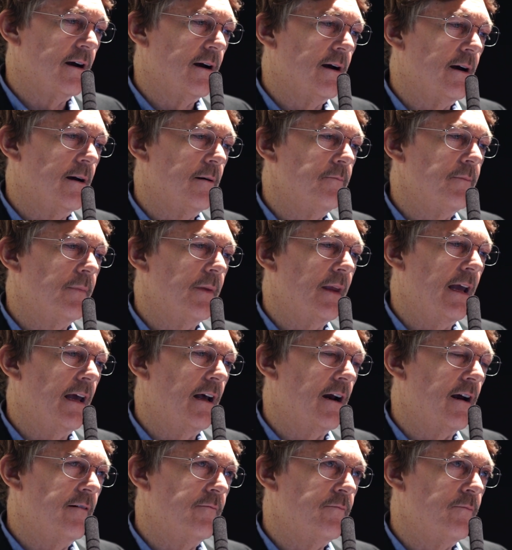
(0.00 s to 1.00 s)
and
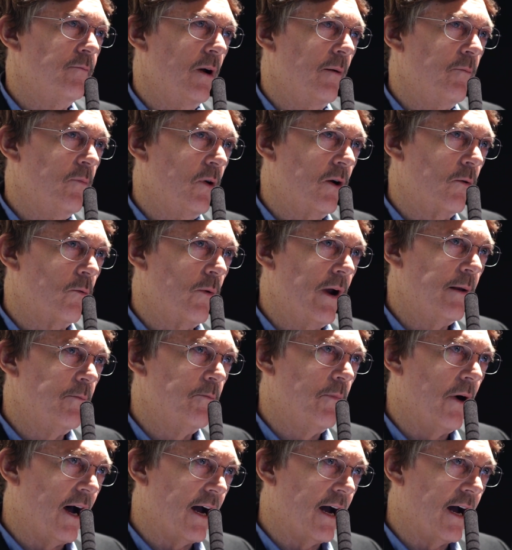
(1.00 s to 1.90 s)
I put a red